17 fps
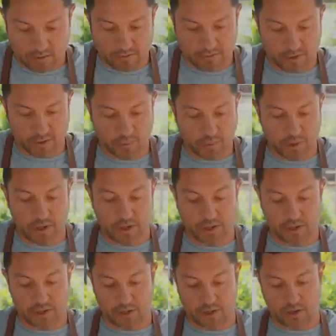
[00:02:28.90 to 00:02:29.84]
First
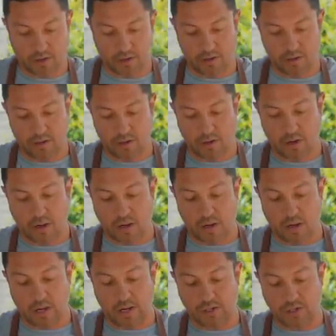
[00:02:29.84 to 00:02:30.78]
part,
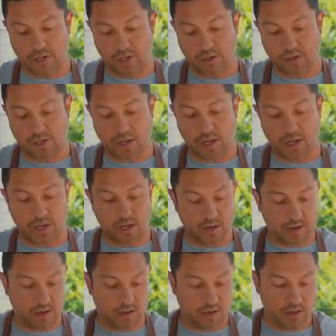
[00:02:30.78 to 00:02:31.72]
achiote
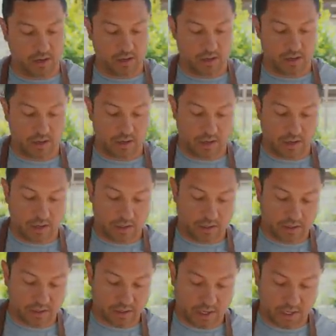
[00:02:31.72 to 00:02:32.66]
in.
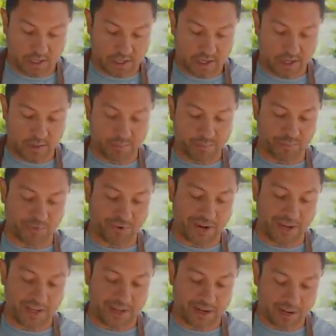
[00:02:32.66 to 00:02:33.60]
Just kinda like
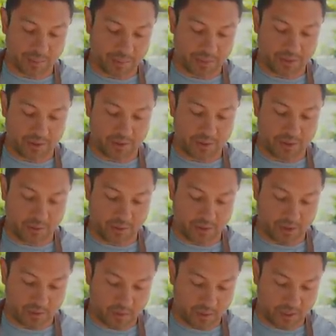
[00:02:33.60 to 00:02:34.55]
break it up a little bit with your